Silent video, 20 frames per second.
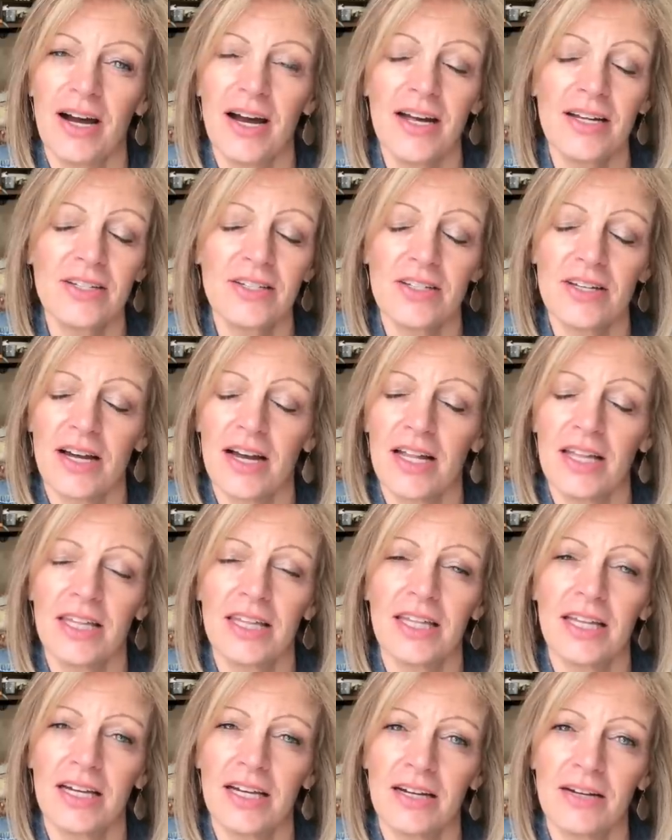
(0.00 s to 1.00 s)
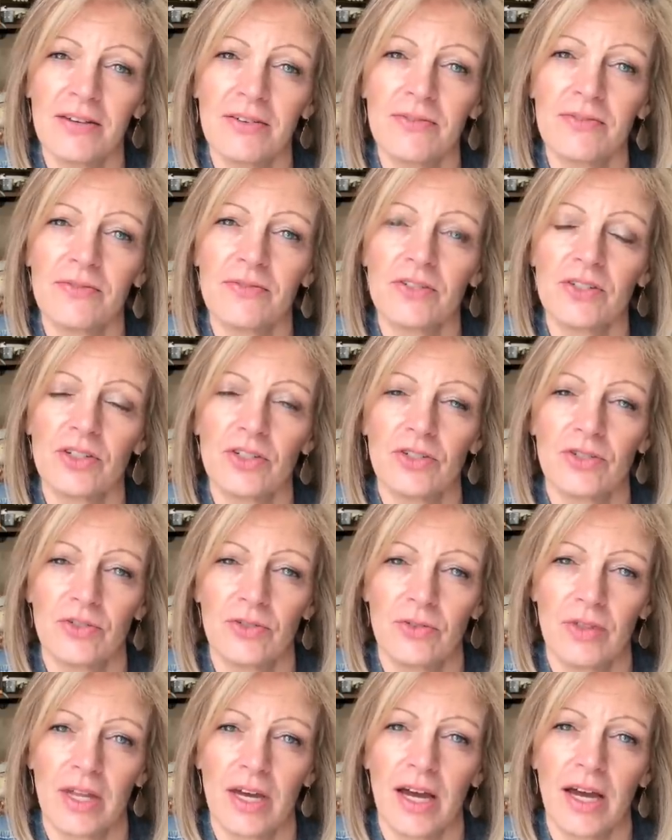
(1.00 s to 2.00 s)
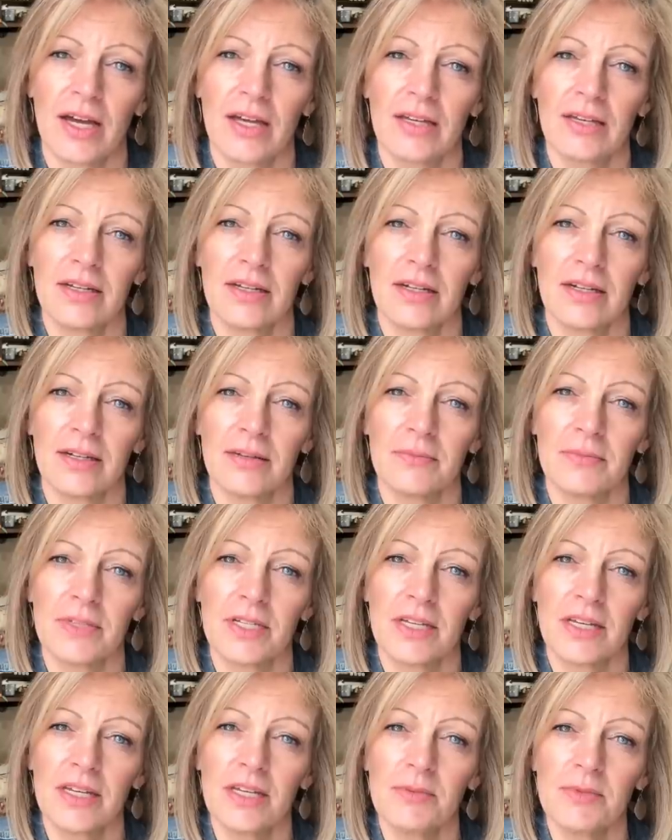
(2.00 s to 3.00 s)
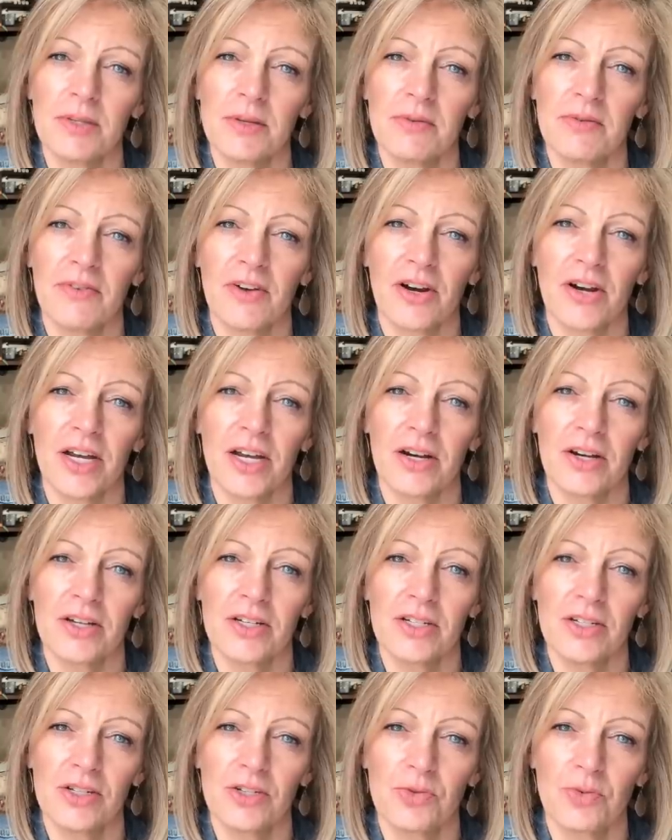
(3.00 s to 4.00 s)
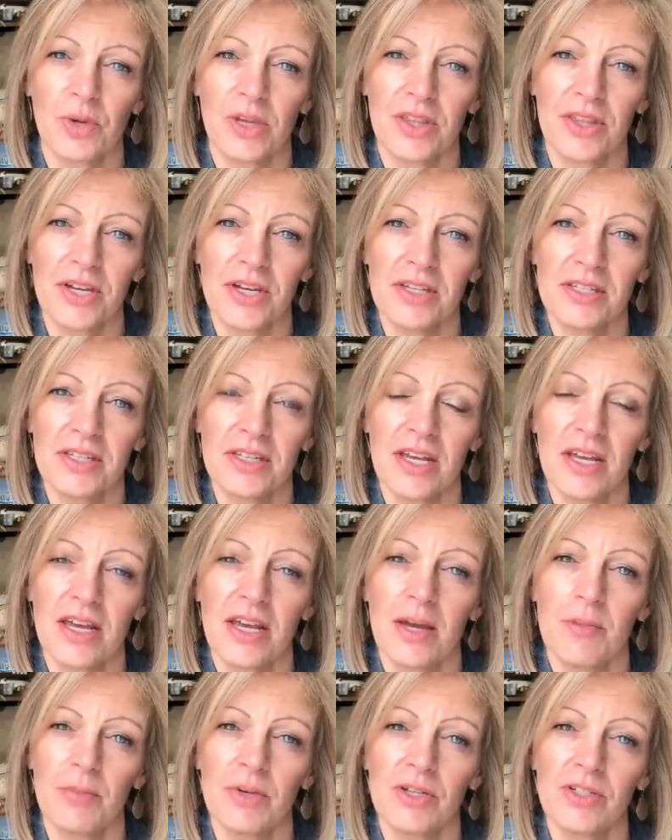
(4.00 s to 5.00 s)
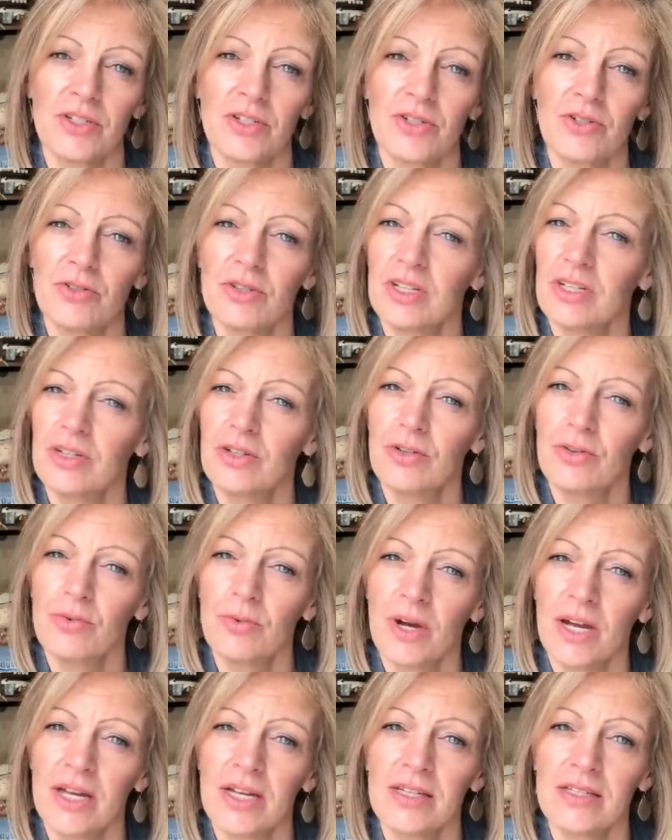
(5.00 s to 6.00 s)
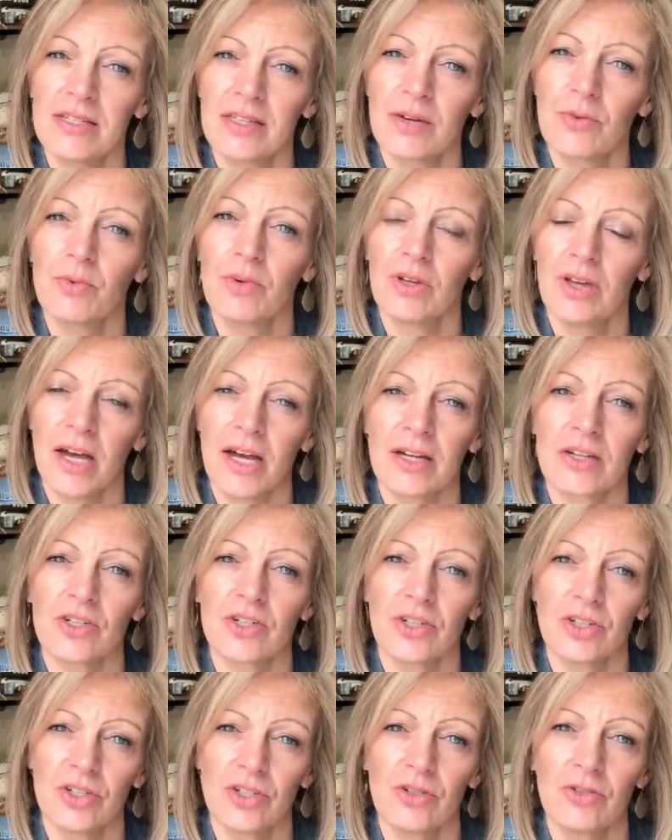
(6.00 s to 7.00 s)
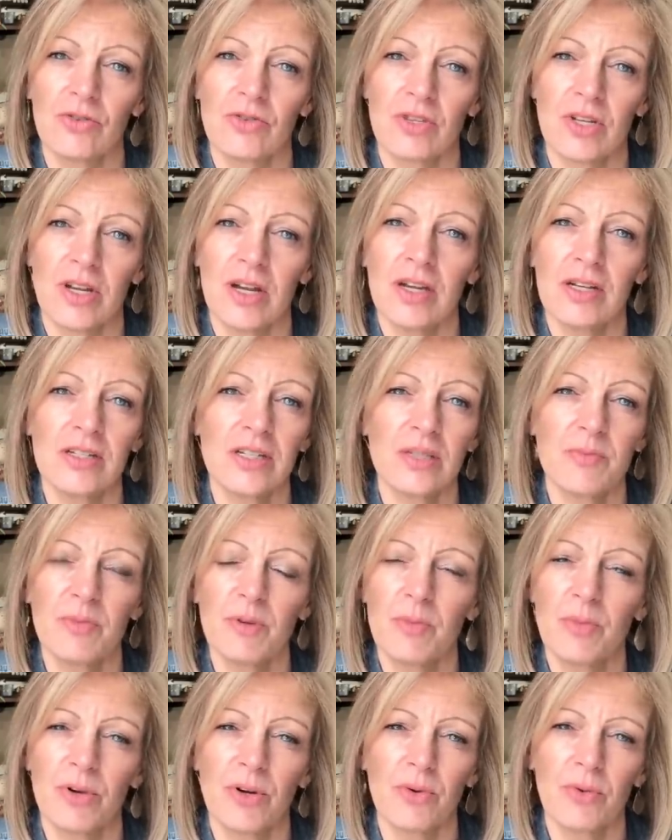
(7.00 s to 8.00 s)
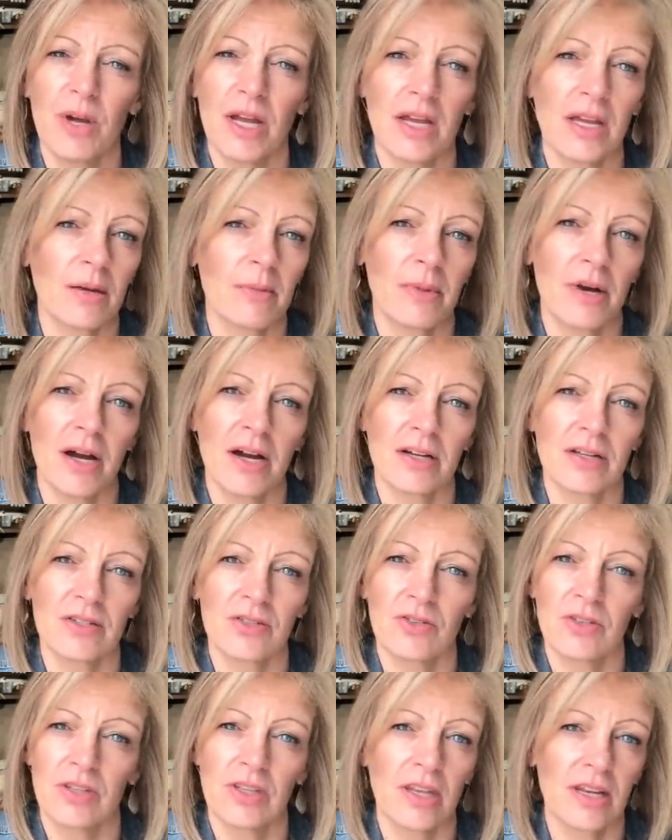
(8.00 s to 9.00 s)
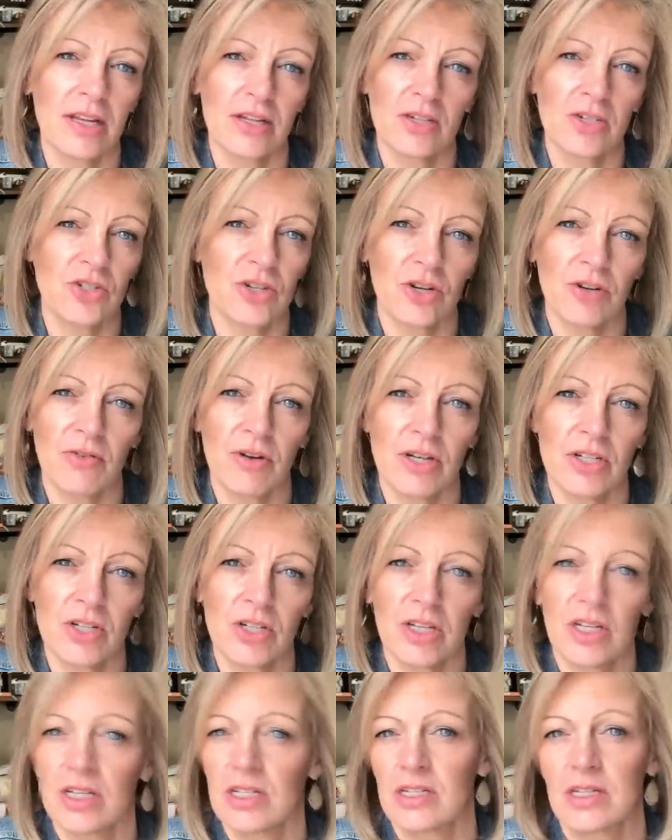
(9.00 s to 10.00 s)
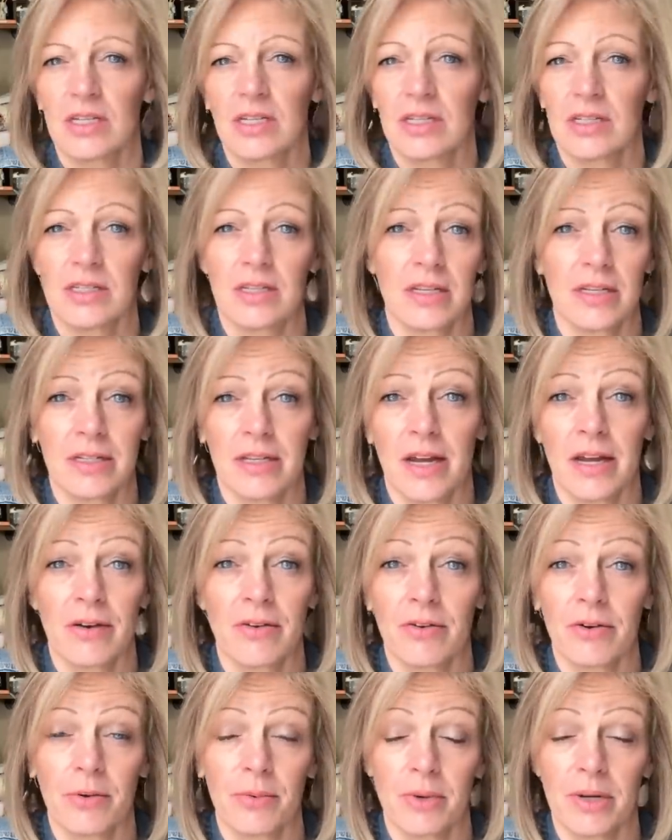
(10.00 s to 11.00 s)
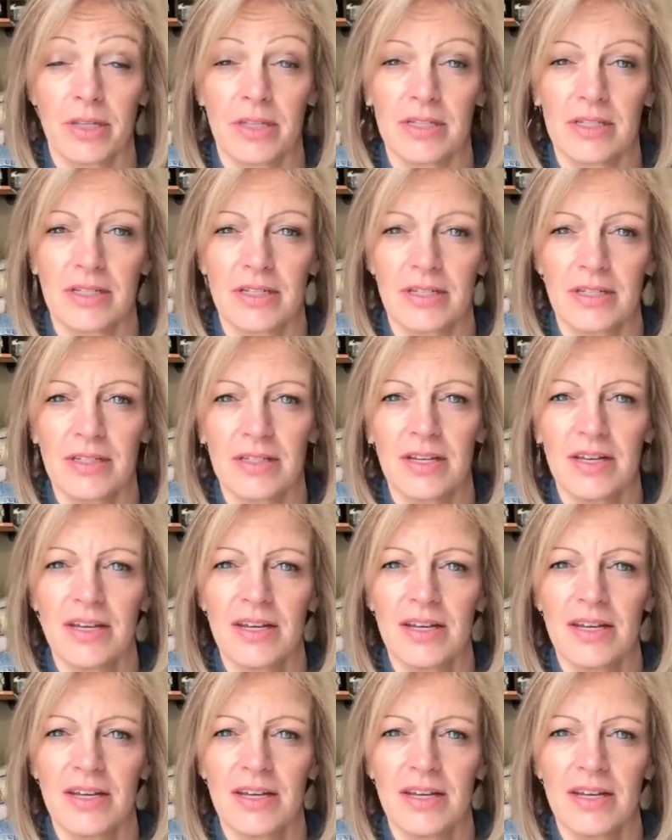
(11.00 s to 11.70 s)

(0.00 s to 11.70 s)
I just I love to do that um, to keep some of our heritage with us but to do it in new ways that we'll actually use and not just be put away in a box so that the next generation gets it and says, I don't know what this is,